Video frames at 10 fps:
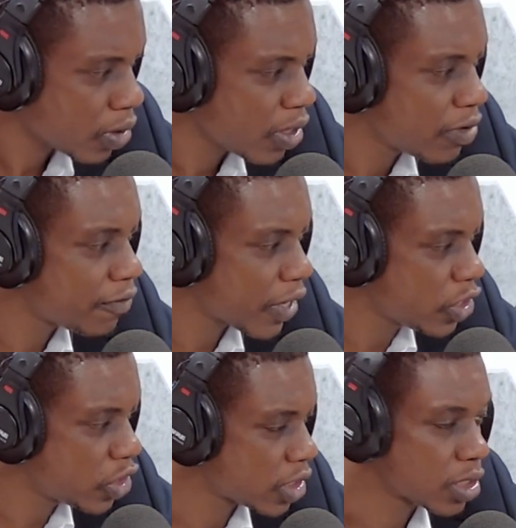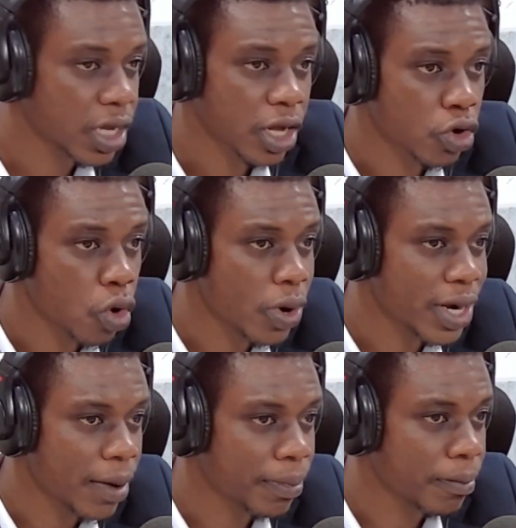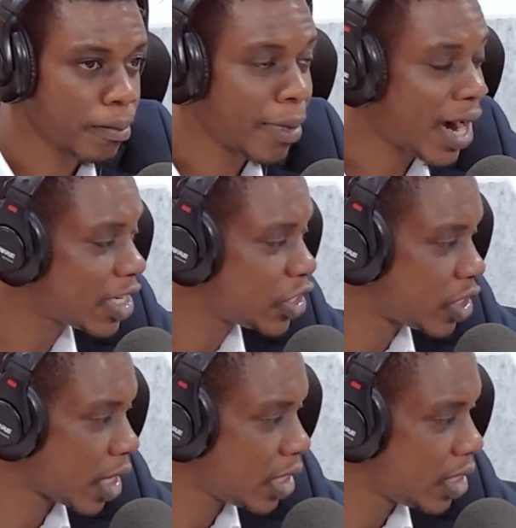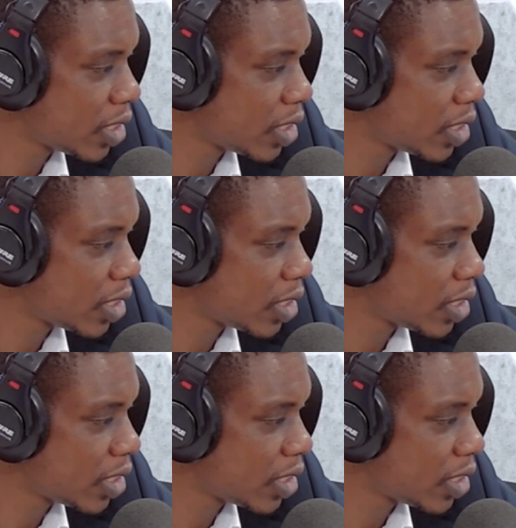inflation going up marginally.